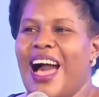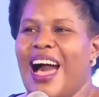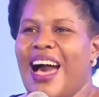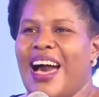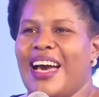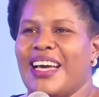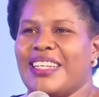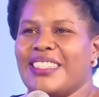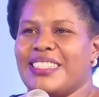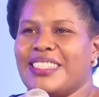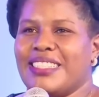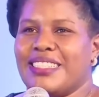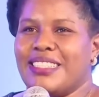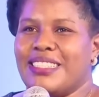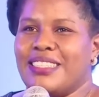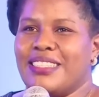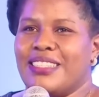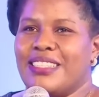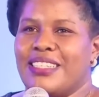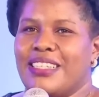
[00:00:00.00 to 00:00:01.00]
and
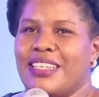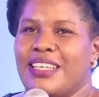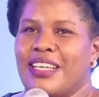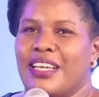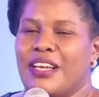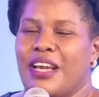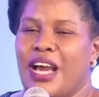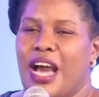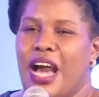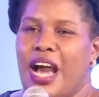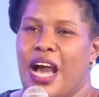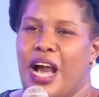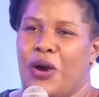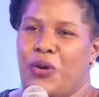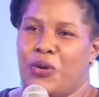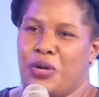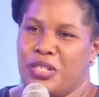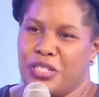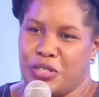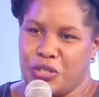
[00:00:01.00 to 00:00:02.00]

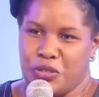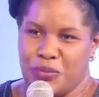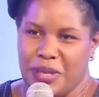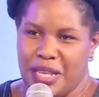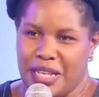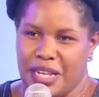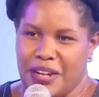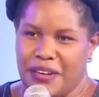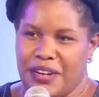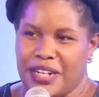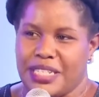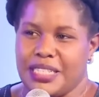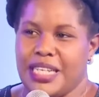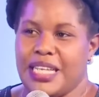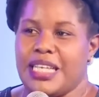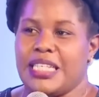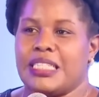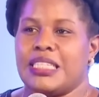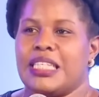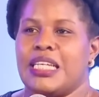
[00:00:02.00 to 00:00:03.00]
according to my character,
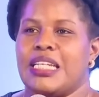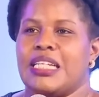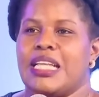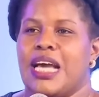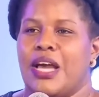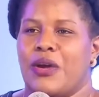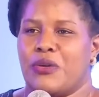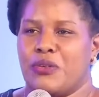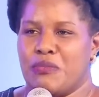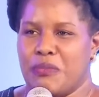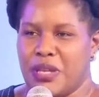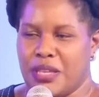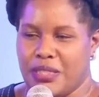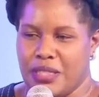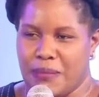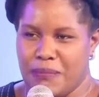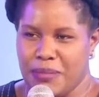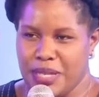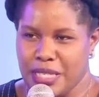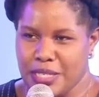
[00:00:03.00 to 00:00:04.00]
he said I would make
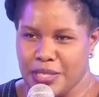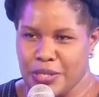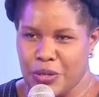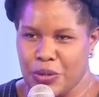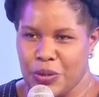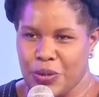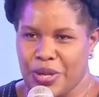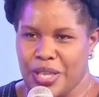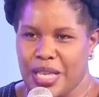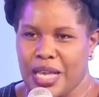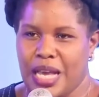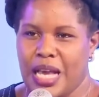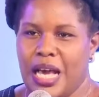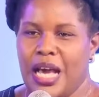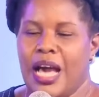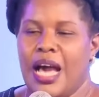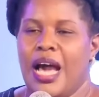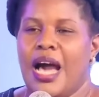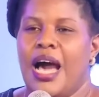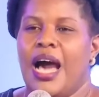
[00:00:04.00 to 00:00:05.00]
the best lawyer,
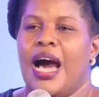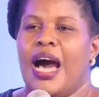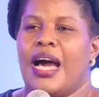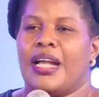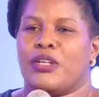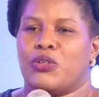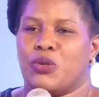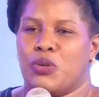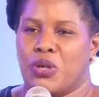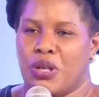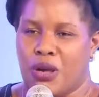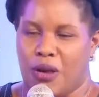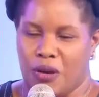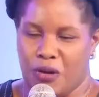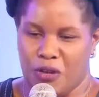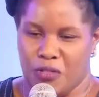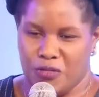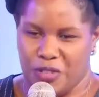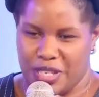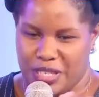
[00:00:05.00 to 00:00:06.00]
and all our
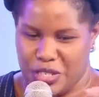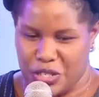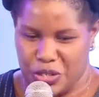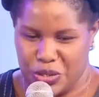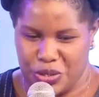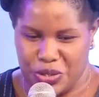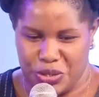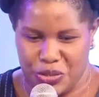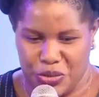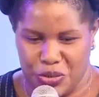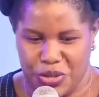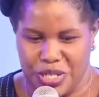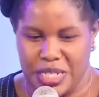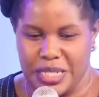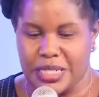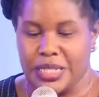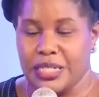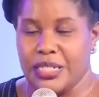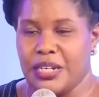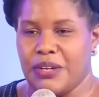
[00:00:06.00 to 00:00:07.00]
conversations
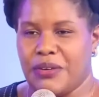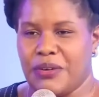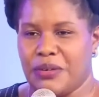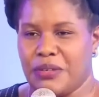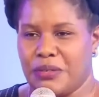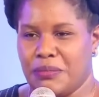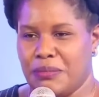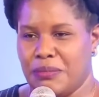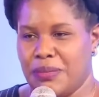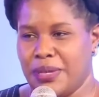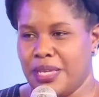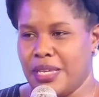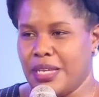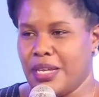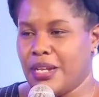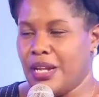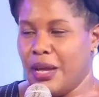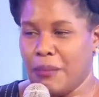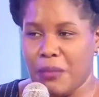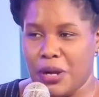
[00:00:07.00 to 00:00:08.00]
rotated
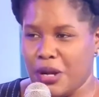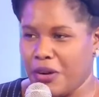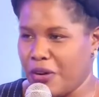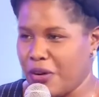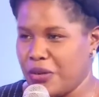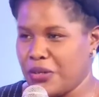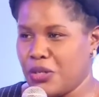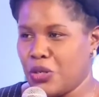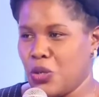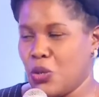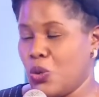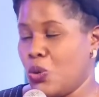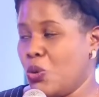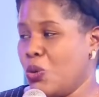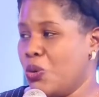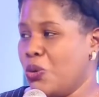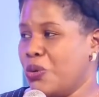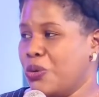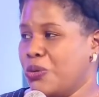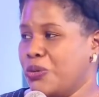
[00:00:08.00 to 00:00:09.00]
around
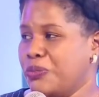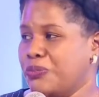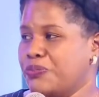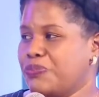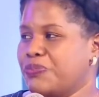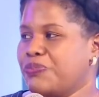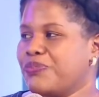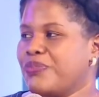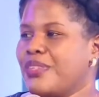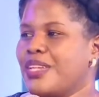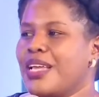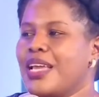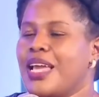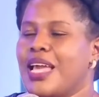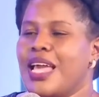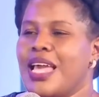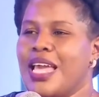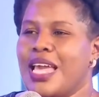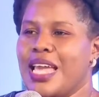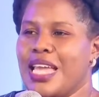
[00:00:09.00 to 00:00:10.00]
law.
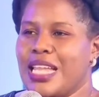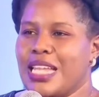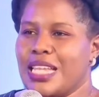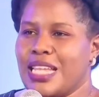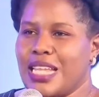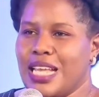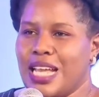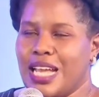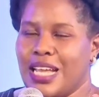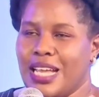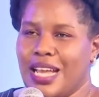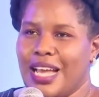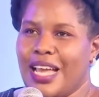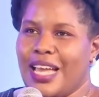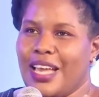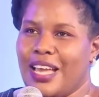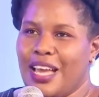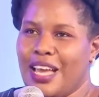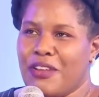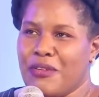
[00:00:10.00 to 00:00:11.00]
And
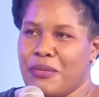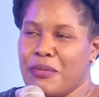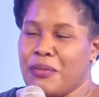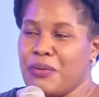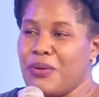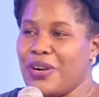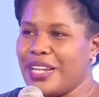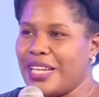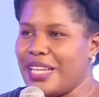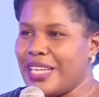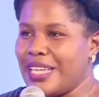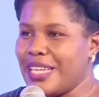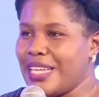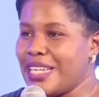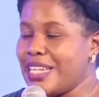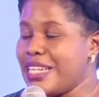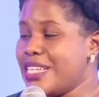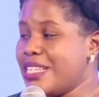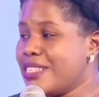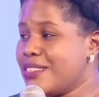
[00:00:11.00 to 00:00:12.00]
I remember working
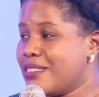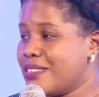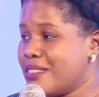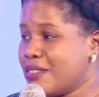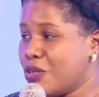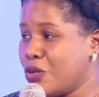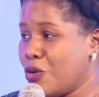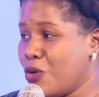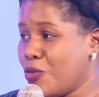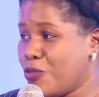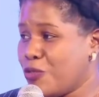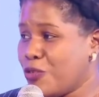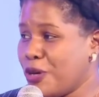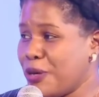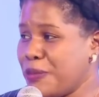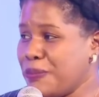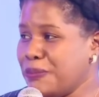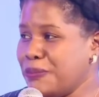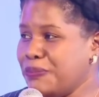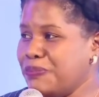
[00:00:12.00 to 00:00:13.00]
in his law
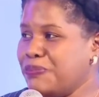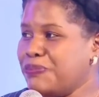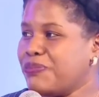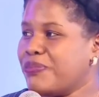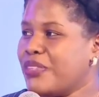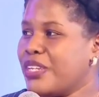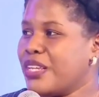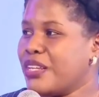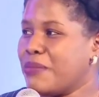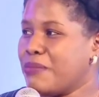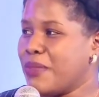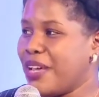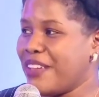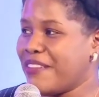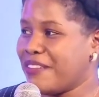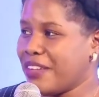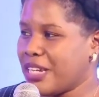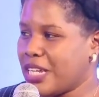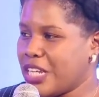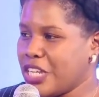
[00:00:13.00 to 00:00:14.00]
firm. In my
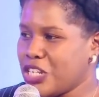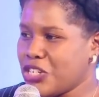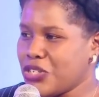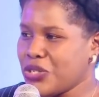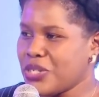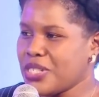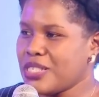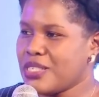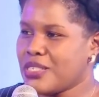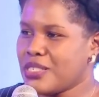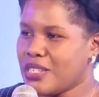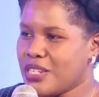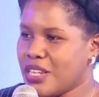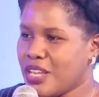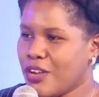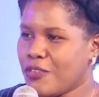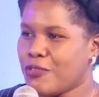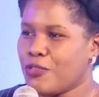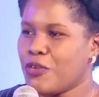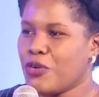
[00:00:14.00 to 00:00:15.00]
vacations, senior